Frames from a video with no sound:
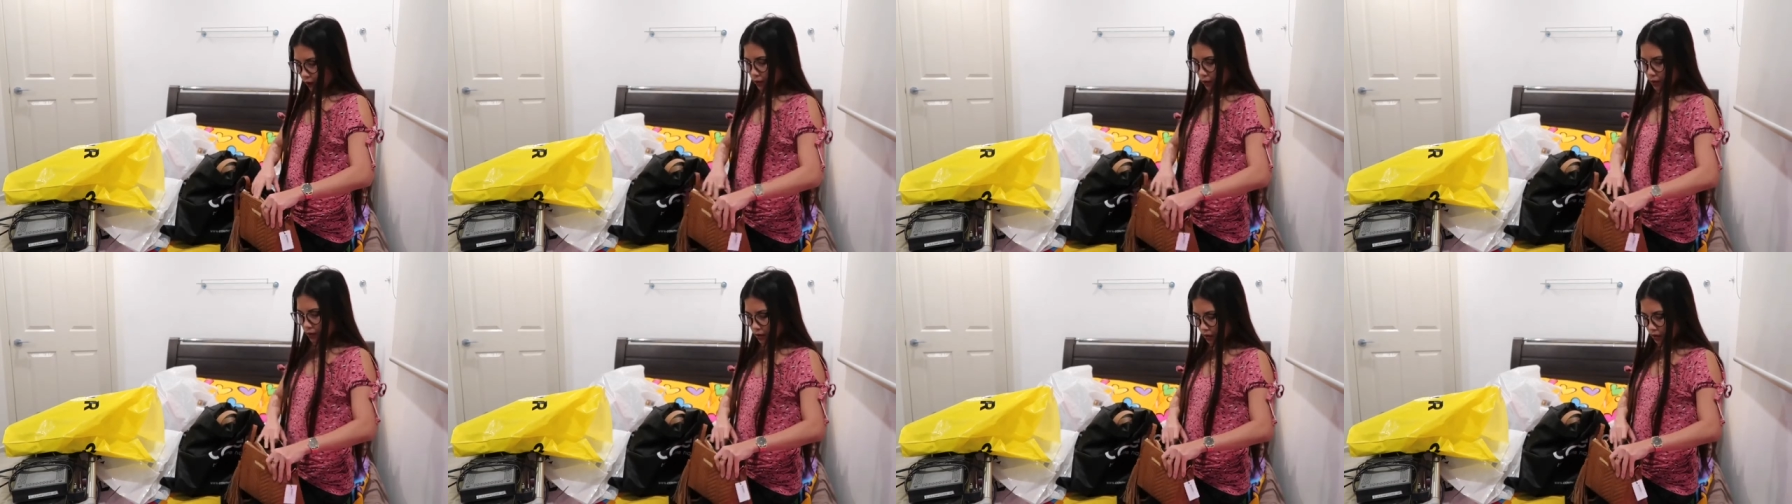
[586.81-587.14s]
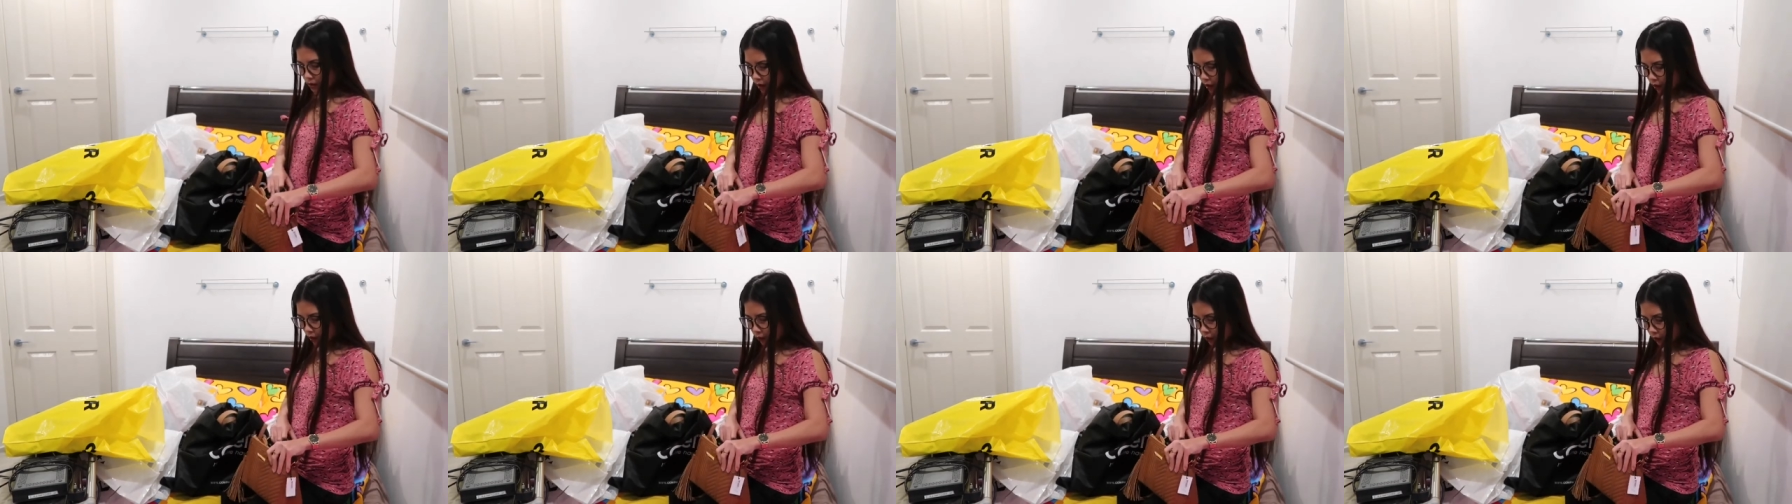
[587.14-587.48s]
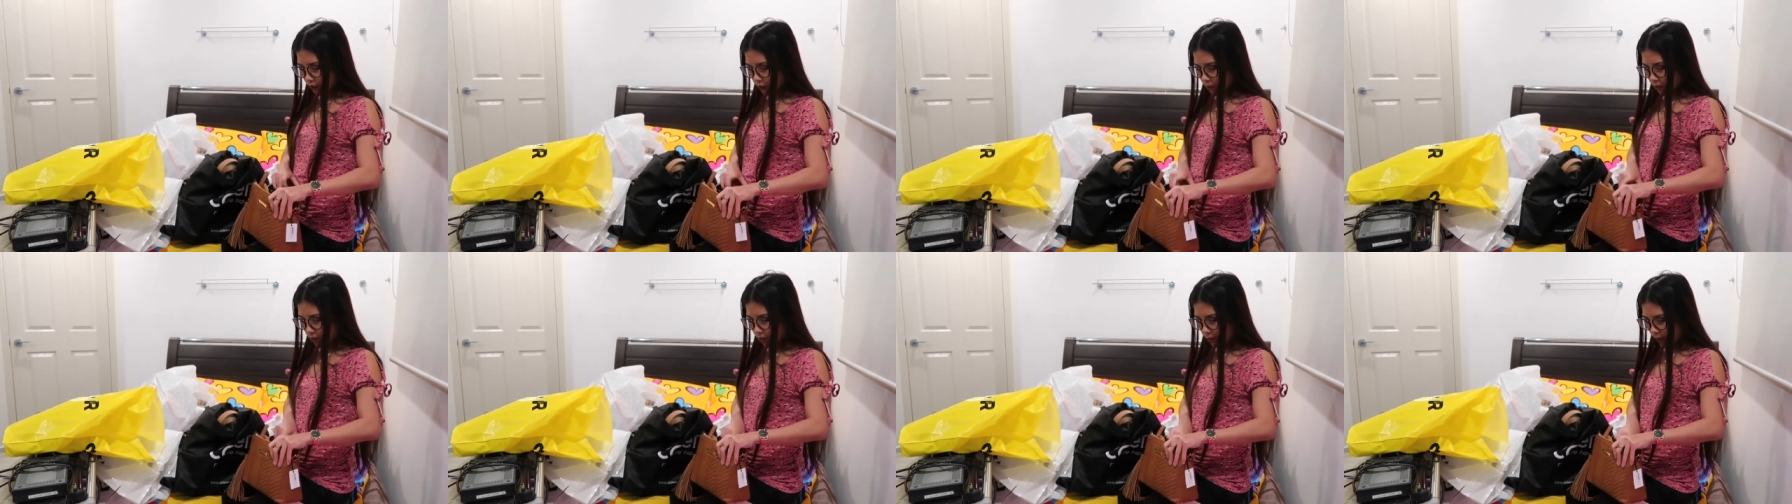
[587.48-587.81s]
It's got all
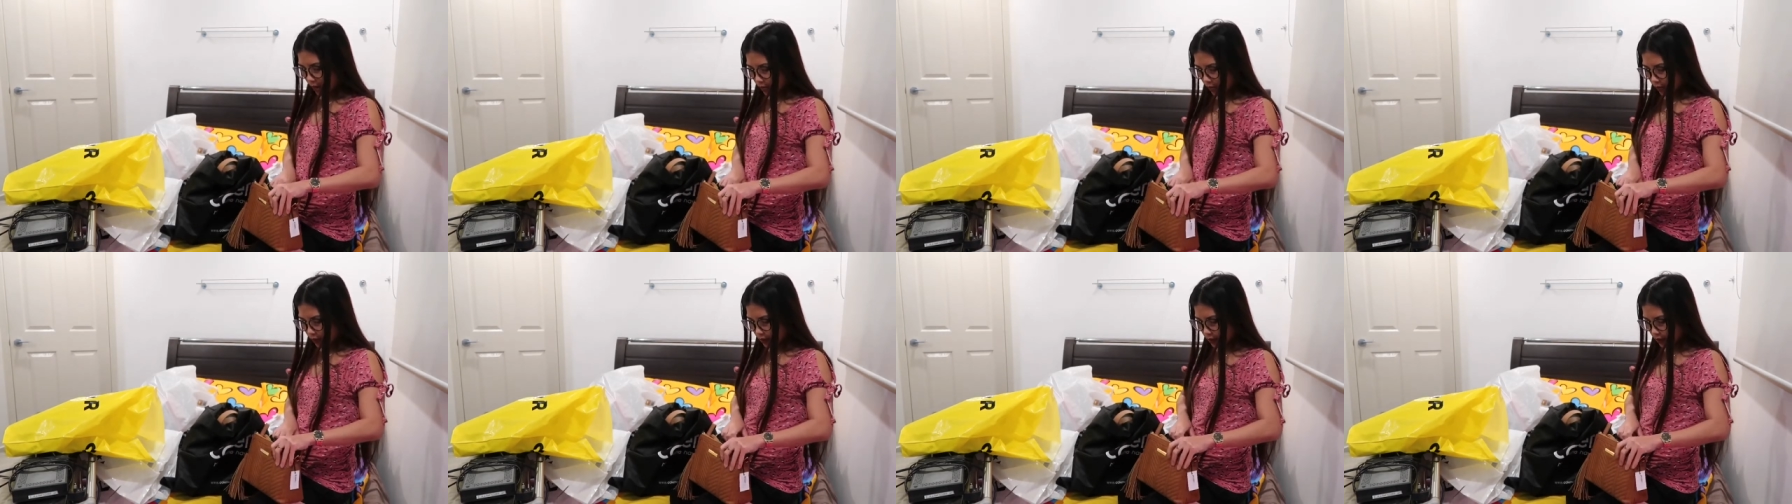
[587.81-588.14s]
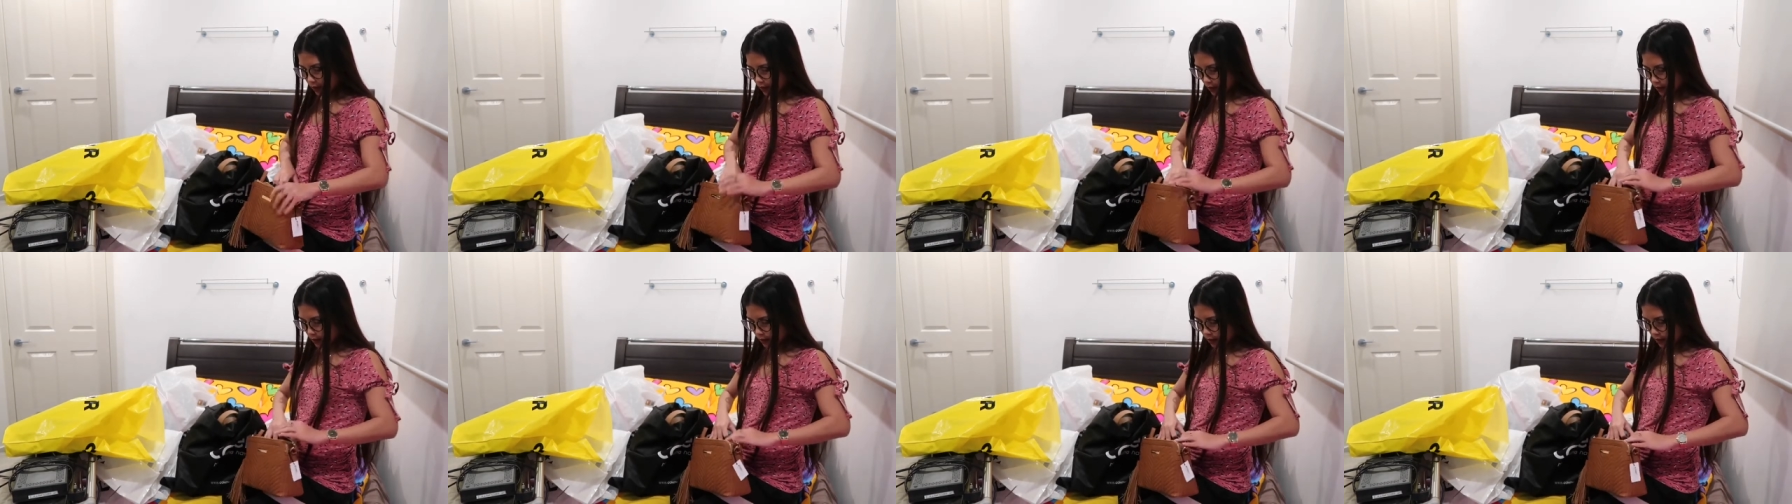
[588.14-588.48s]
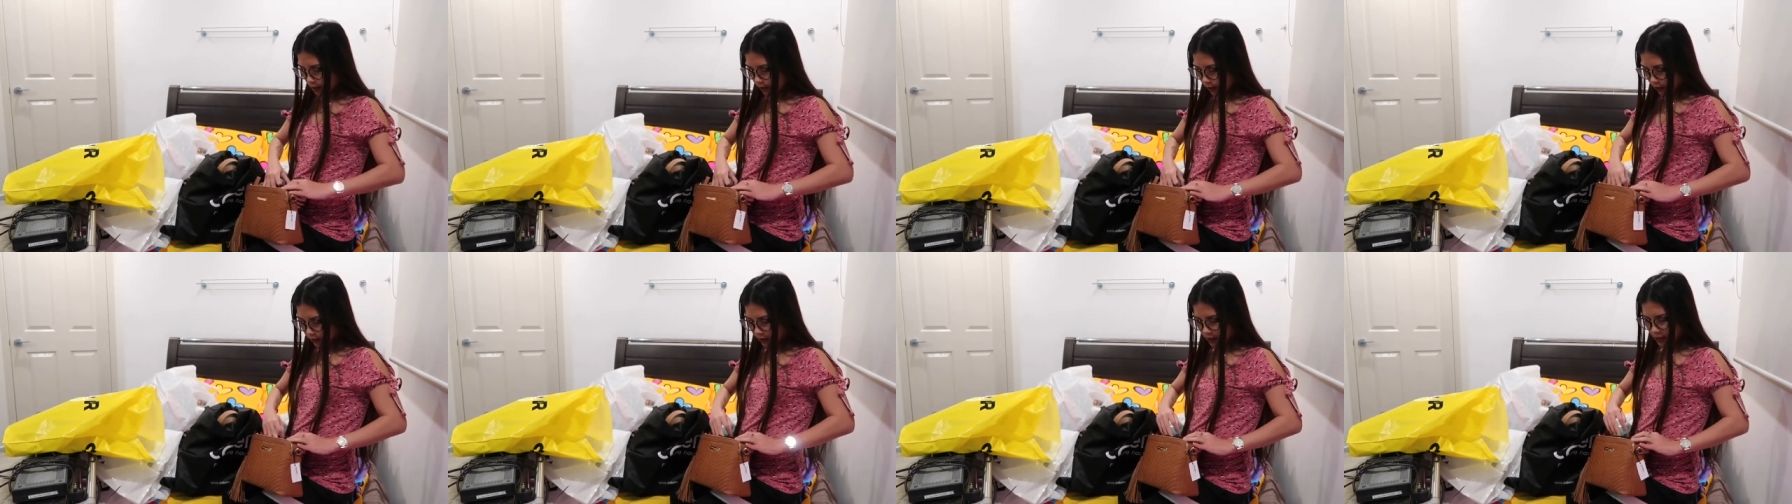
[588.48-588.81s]
the bags and
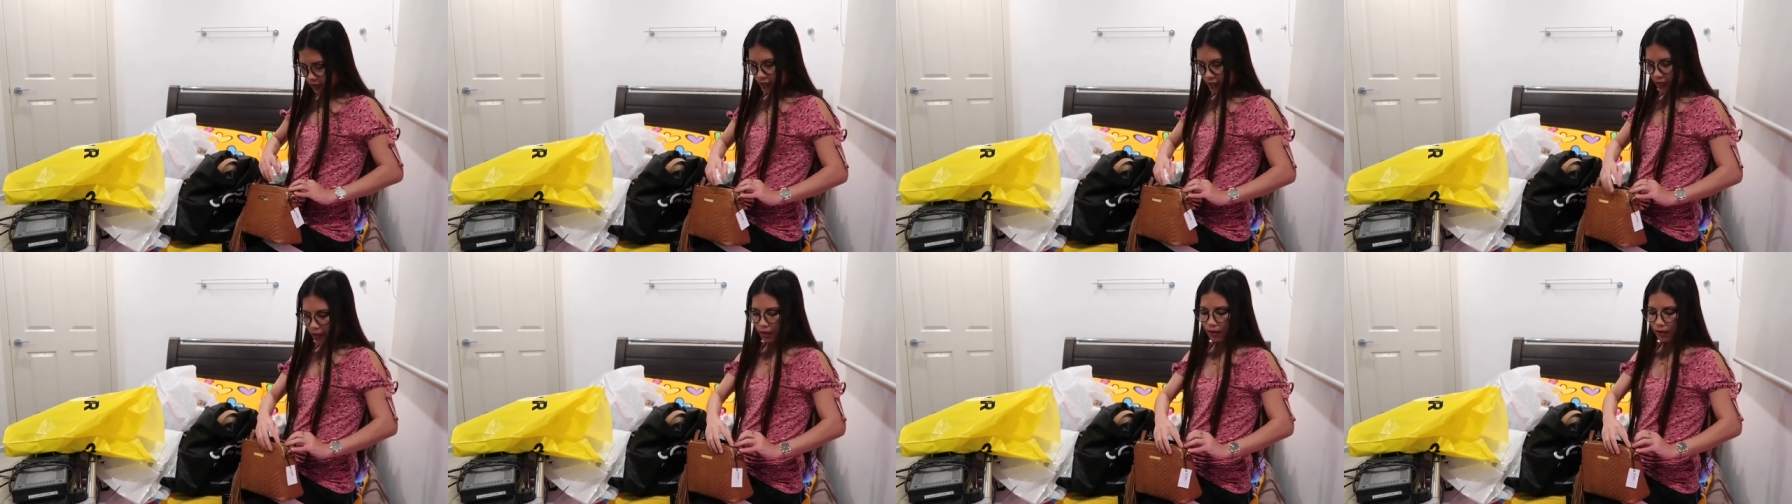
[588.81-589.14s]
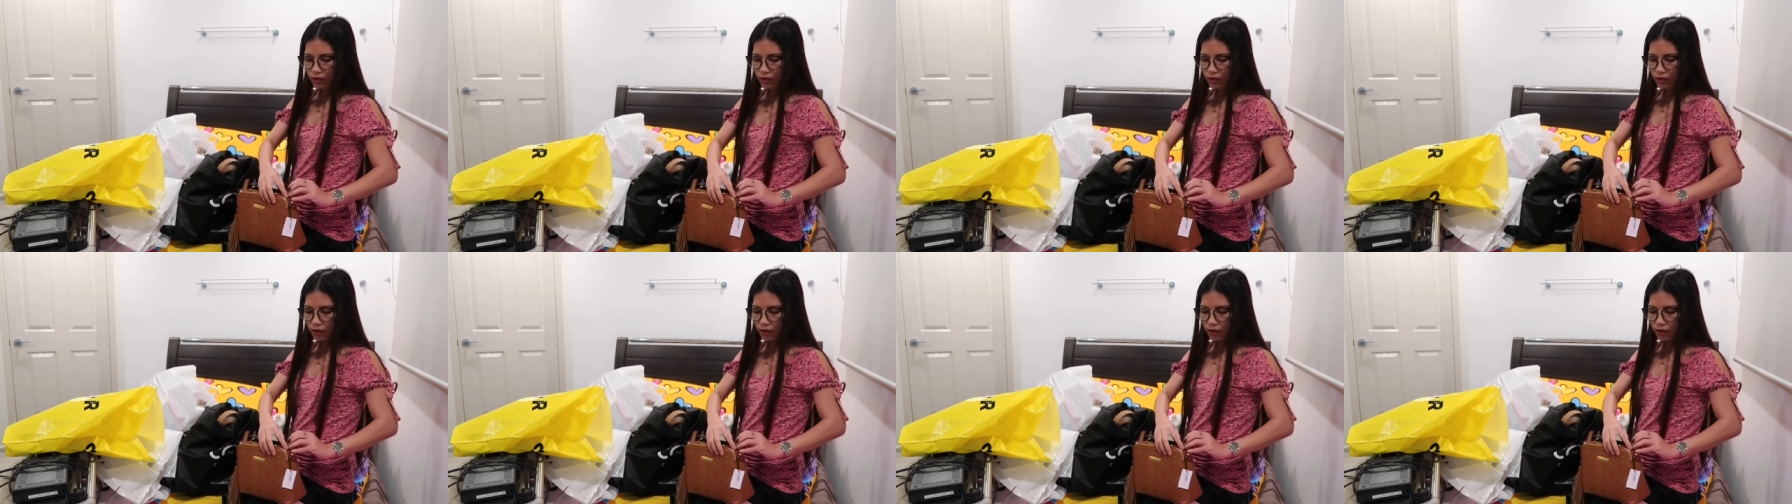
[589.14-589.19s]
stuff in there.